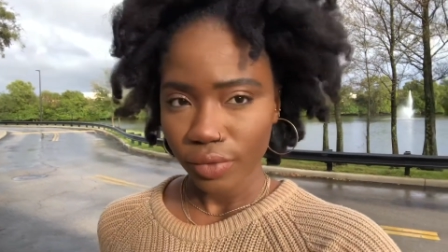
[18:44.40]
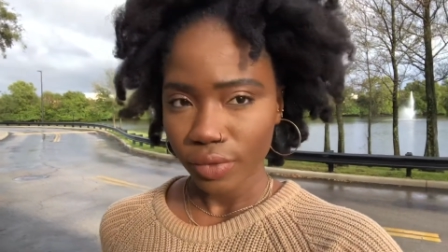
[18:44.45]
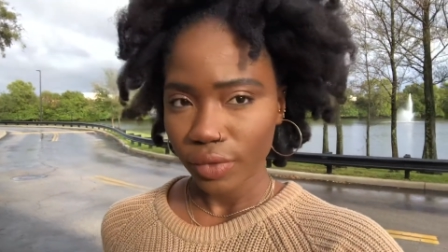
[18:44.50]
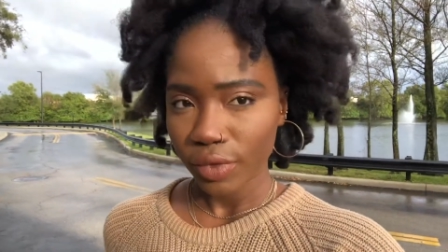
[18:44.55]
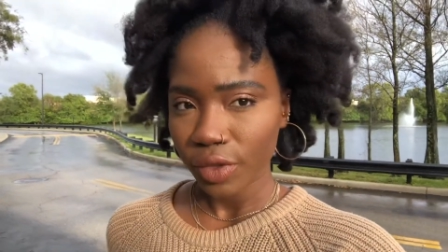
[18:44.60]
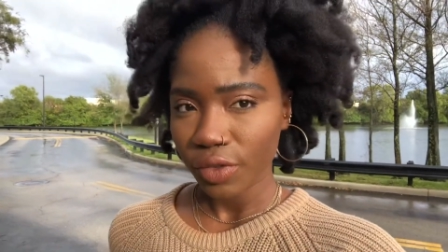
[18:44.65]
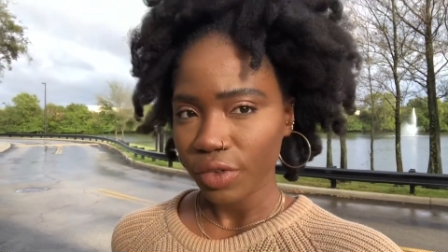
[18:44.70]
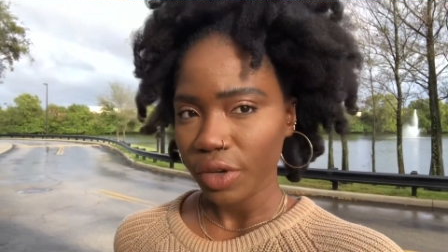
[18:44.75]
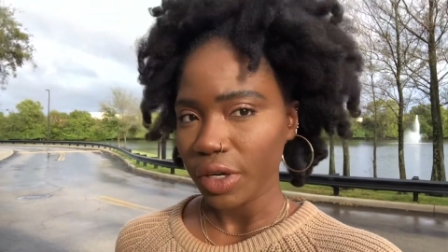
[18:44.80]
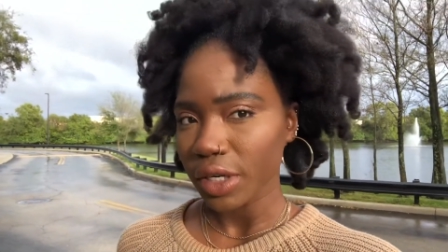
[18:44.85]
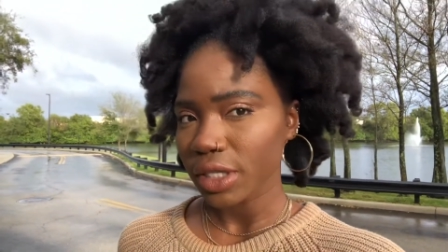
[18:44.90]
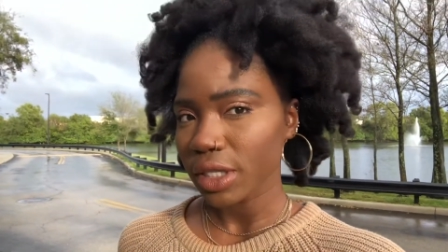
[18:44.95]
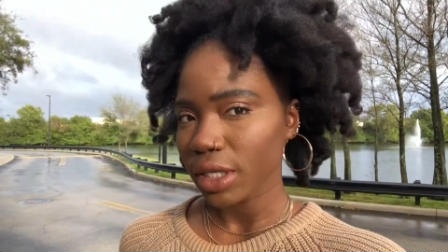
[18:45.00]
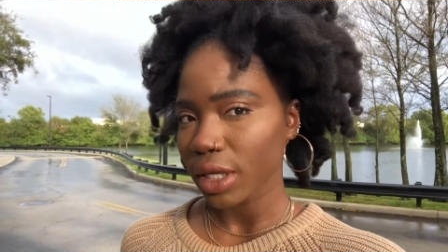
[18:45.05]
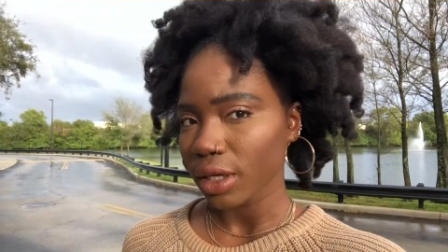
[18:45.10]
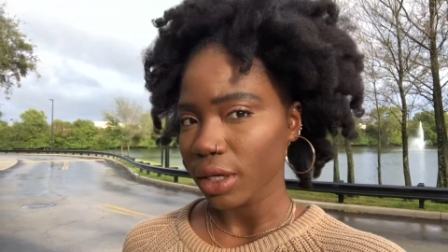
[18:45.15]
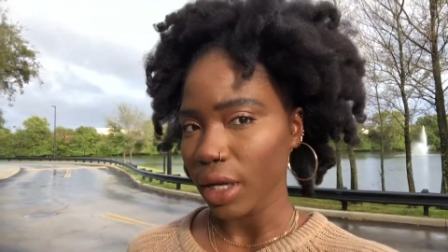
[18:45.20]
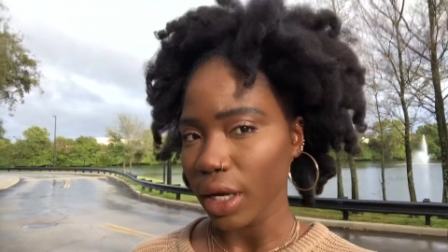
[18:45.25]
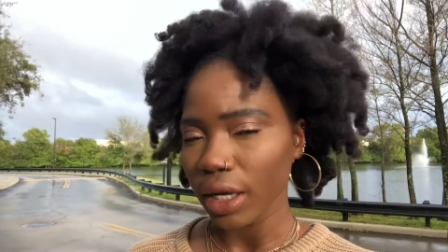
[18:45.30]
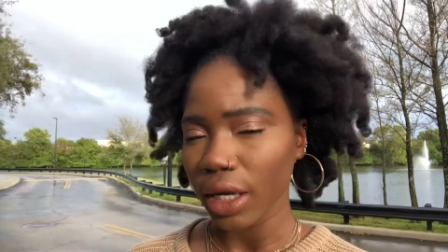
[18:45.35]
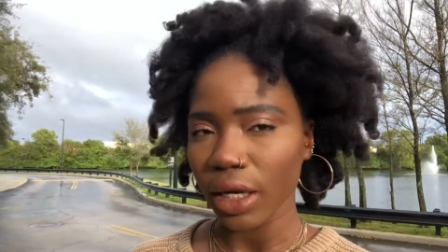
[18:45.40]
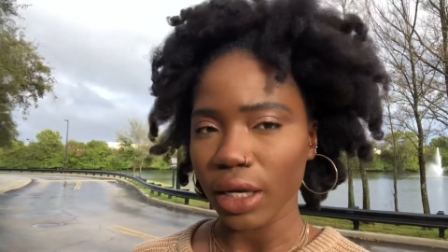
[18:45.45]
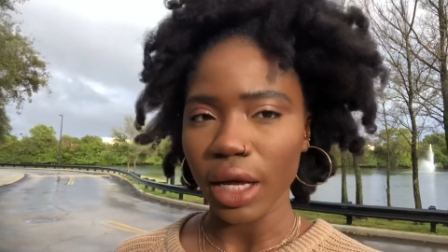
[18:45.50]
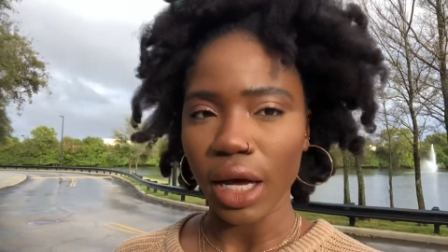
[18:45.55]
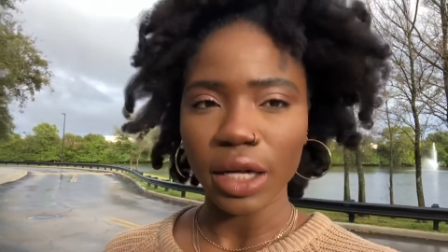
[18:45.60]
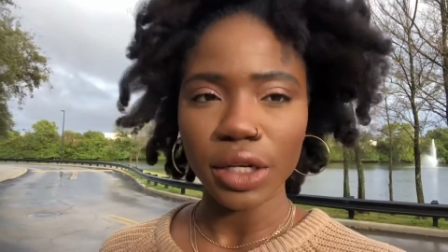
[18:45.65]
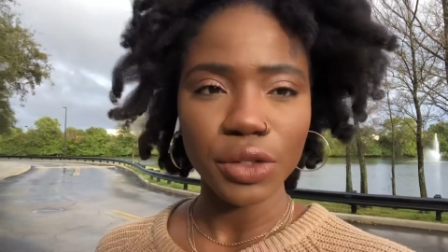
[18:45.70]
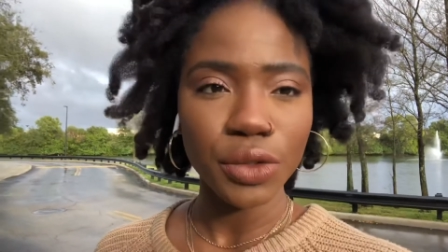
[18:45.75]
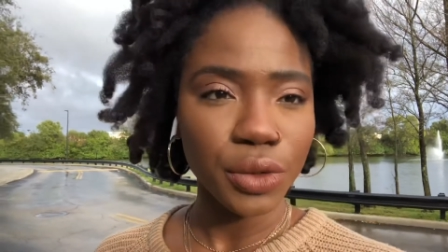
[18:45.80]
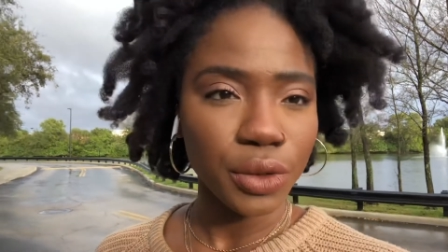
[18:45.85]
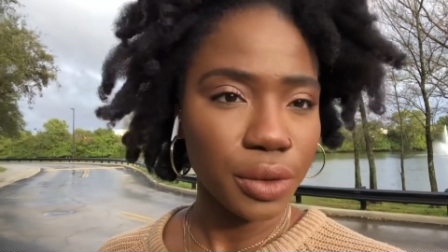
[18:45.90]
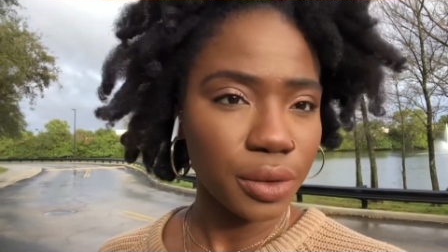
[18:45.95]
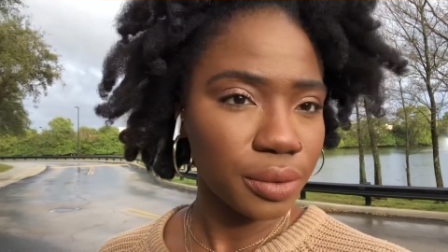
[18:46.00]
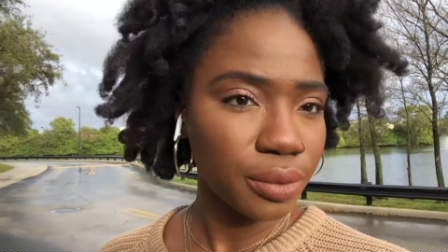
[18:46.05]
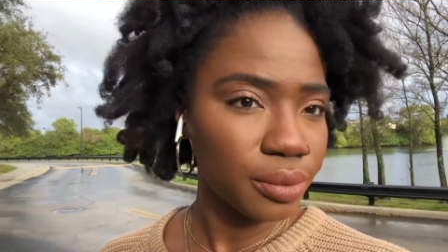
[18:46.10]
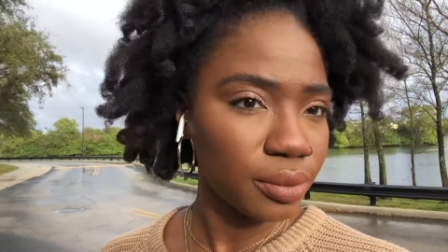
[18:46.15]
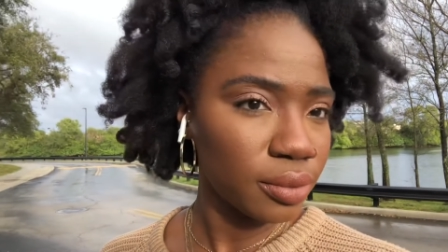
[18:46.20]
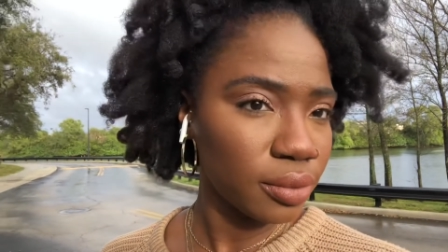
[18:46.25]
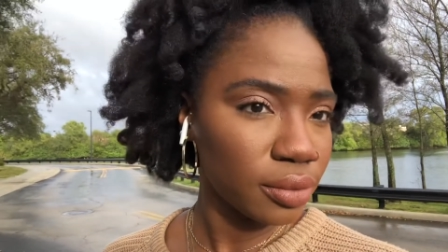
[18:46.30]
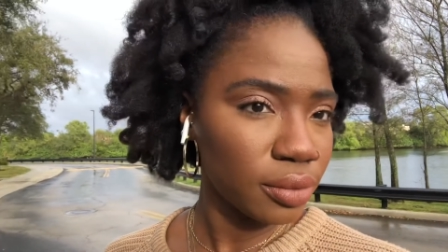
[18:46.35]
very skin-like and natural.
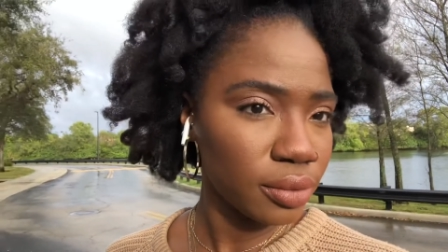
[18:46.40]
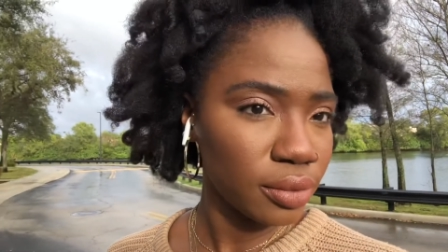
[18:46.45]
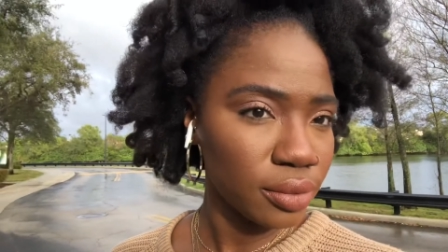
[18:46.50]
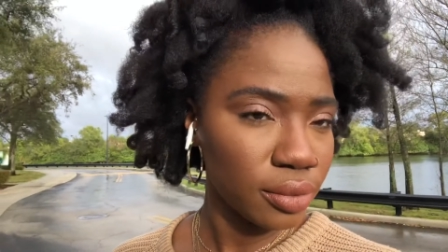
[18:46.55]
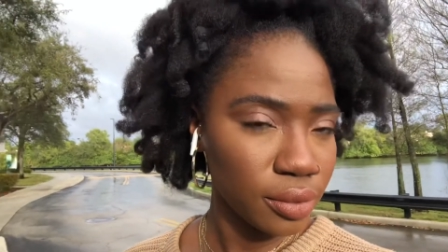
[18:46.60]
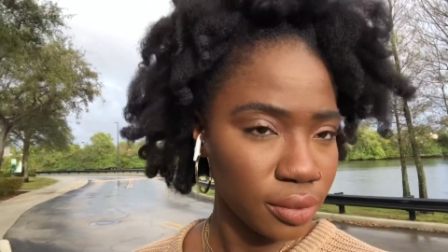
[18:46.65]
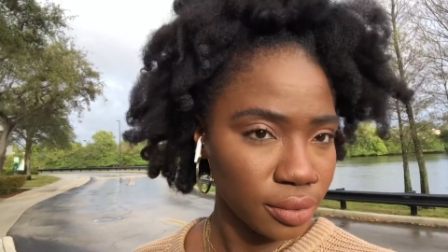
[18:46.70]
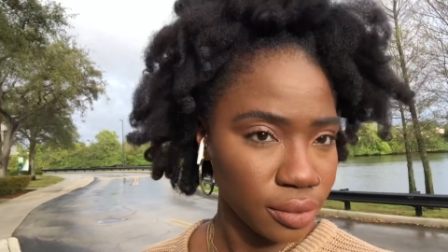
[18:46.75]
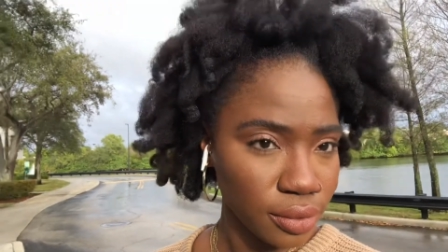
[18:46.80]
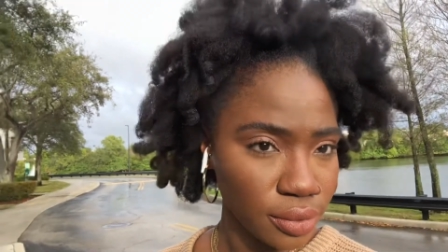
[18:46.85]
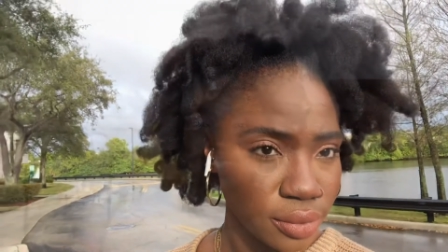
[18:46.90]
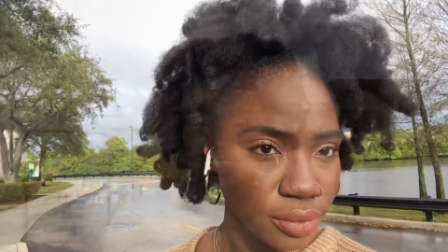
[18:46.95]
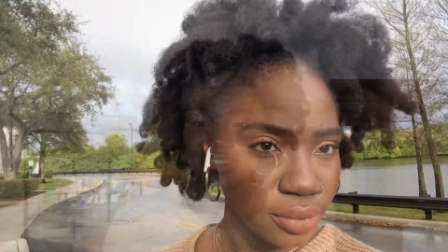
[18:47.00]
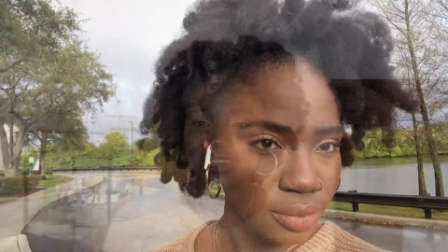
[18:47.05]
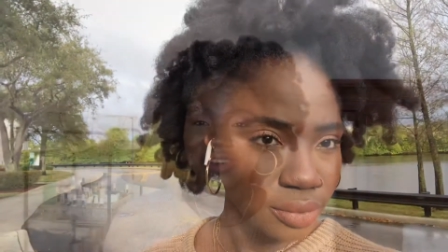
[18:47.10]
So